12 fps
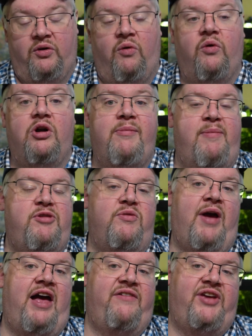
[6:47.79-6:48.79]
or maybe you
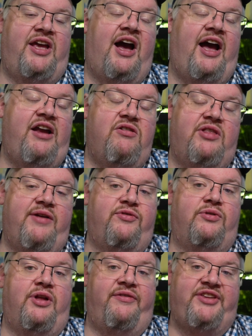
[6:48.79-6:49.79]
have a higher
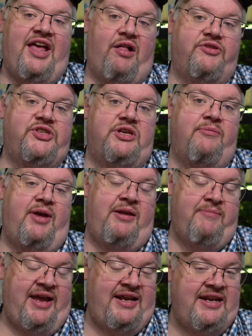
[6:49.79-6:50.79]
level of calcium
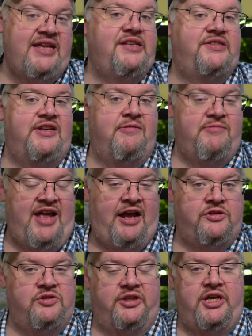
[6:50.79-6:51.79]
and magnesium
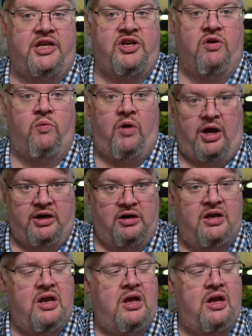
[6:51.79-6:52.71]
naturally in your water,